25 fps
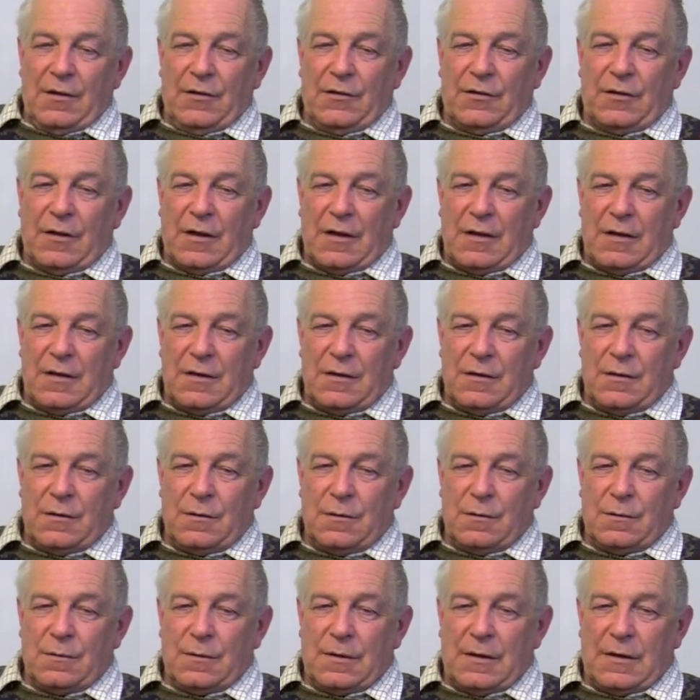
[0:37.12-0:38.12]

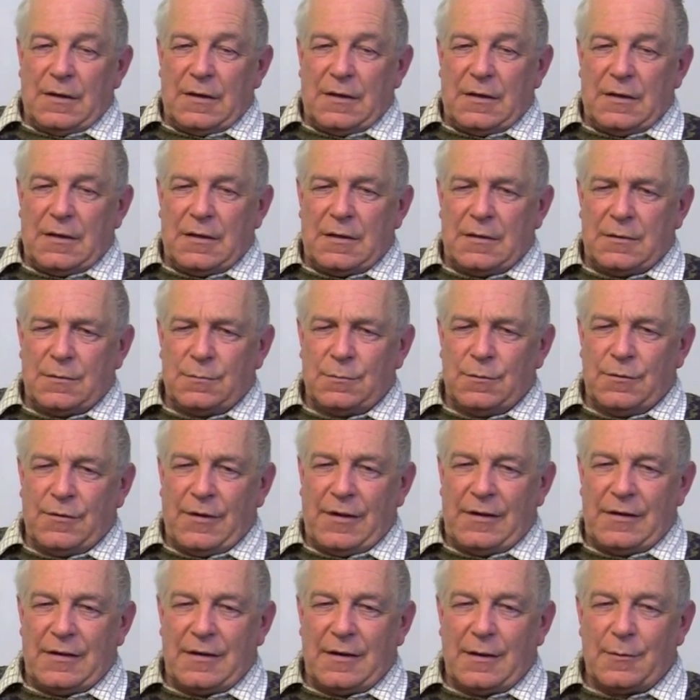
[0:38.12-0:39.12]
So uh, we've
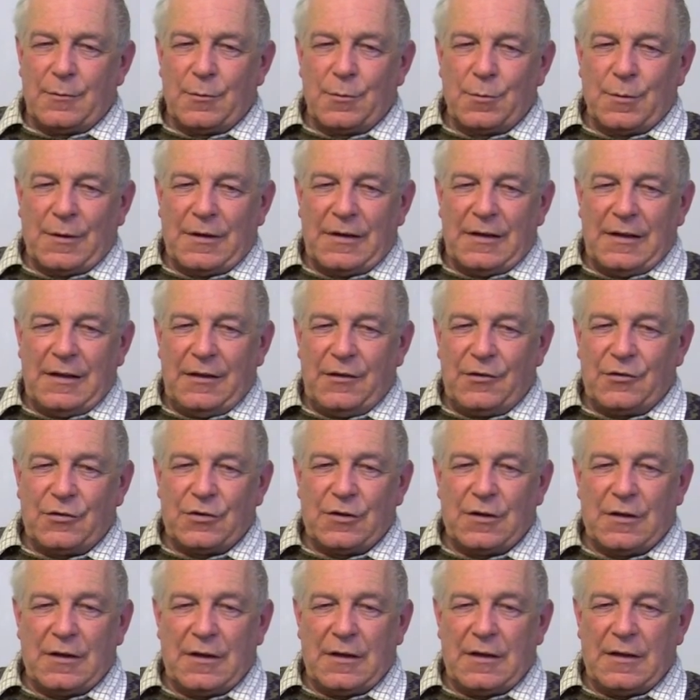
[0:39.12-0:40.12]
ended up with one
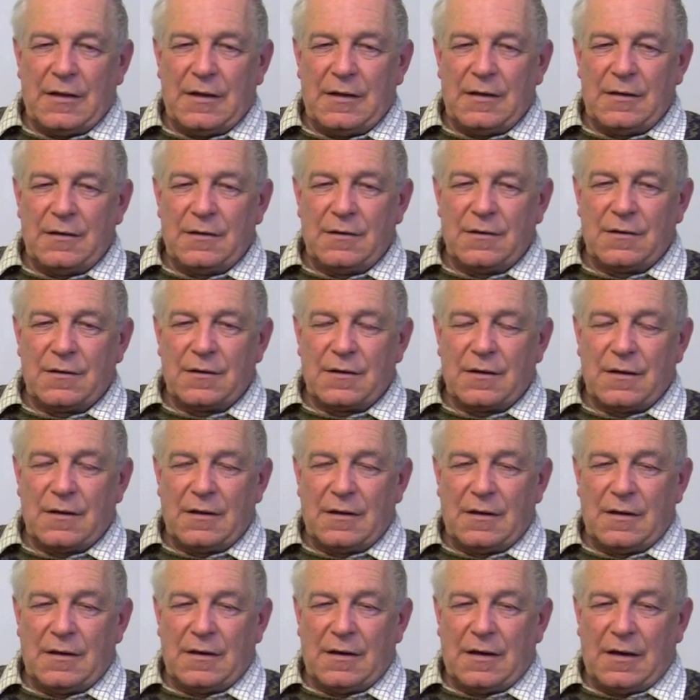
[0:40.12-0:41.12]
each, and
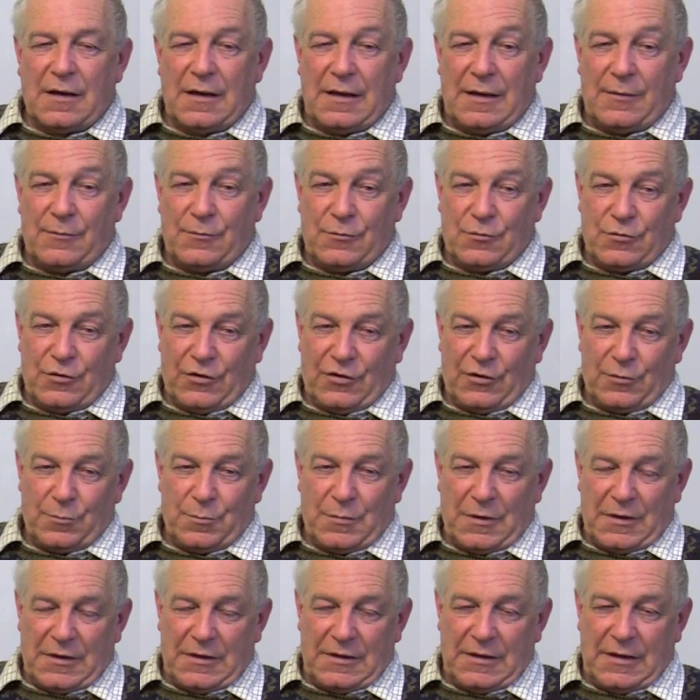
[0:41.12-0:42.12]
I haven't
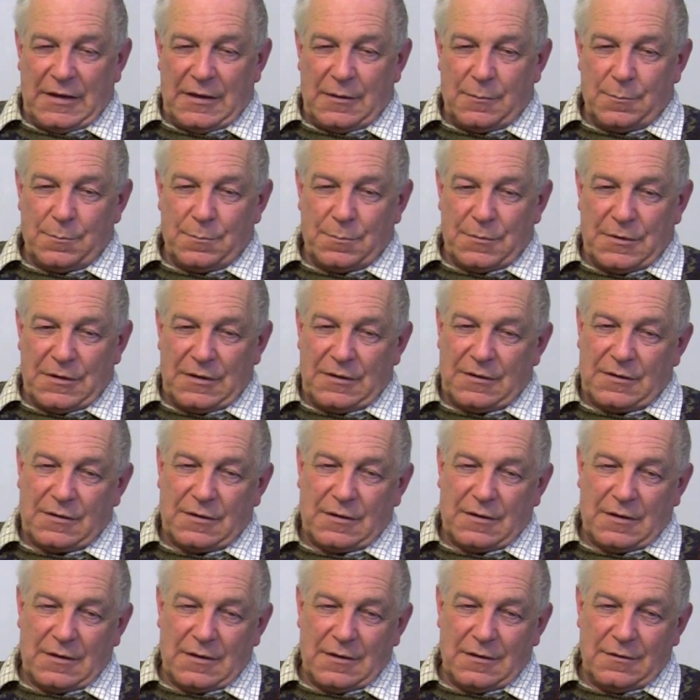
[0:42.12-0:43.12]
christened mine yet,
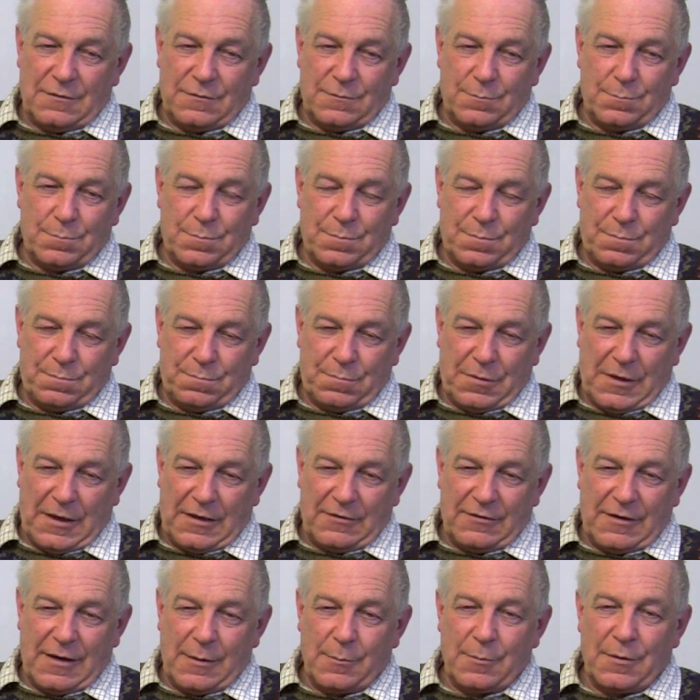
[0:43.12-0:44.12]
but I've
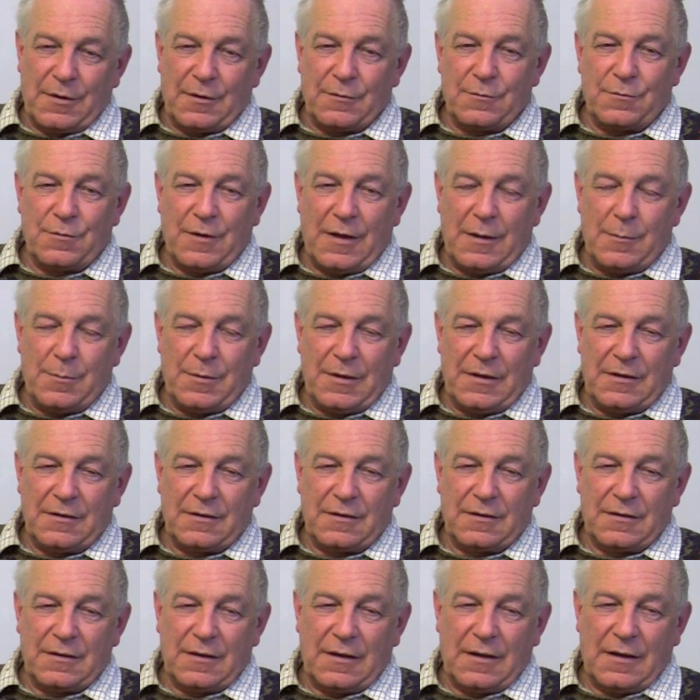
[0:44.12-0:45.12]
played around with it a fair bit,
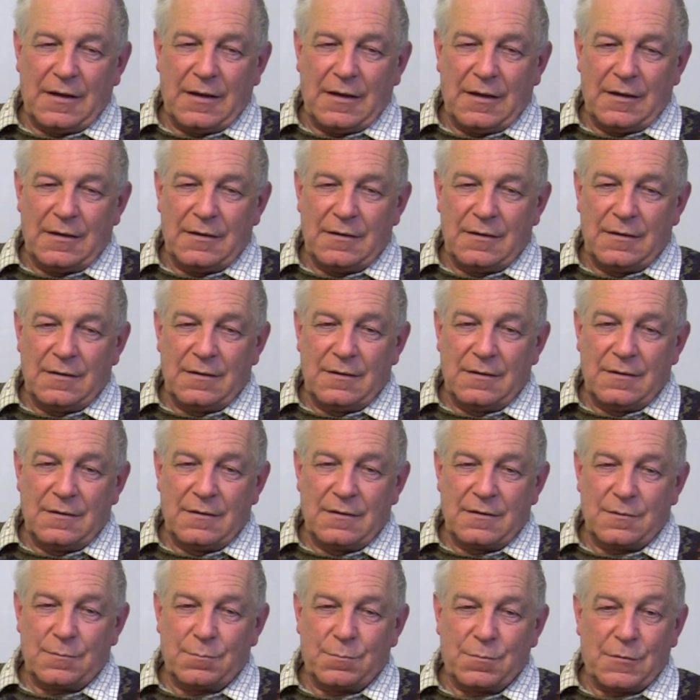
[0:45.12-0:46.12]

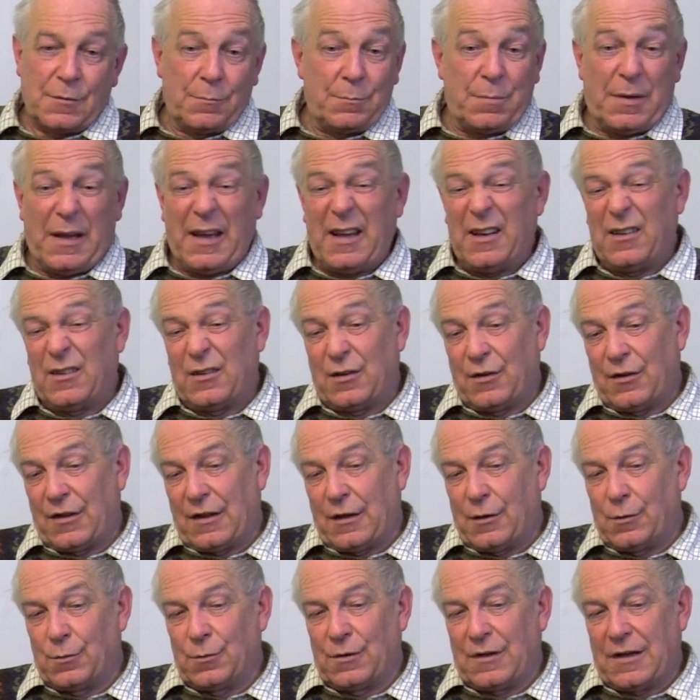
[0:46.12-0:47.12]
and compared to
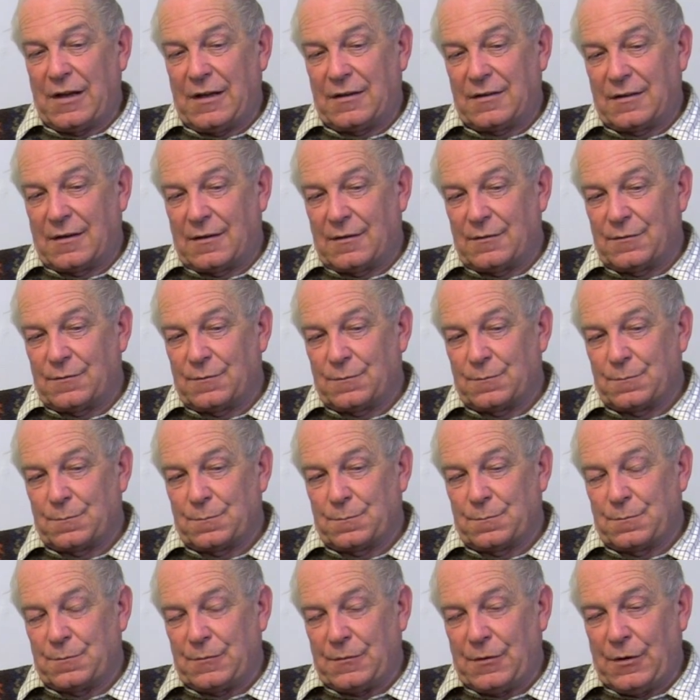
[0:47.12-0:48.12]
the old kit I've
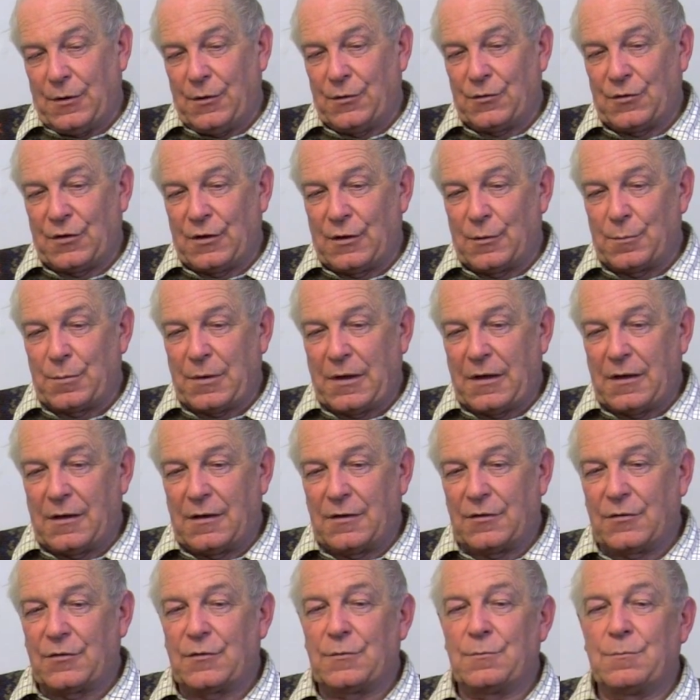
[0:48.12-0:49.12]
used in the
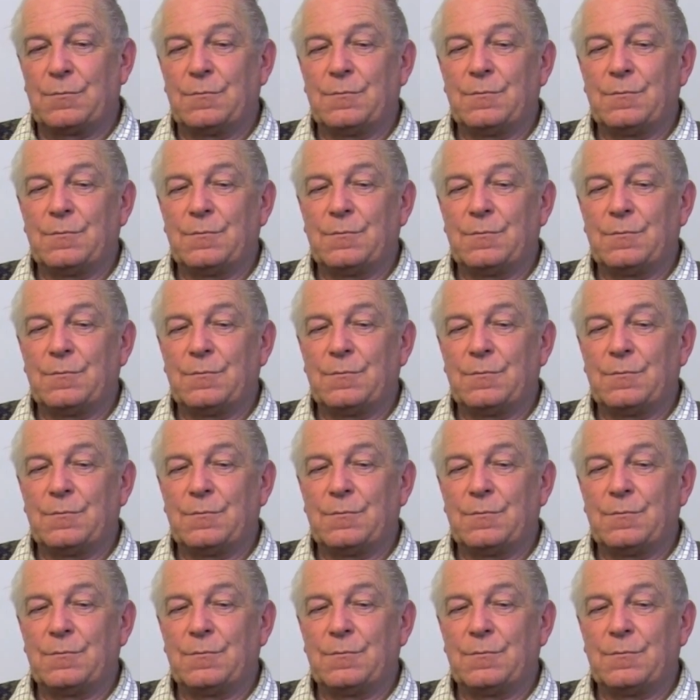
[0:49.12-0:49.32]
past,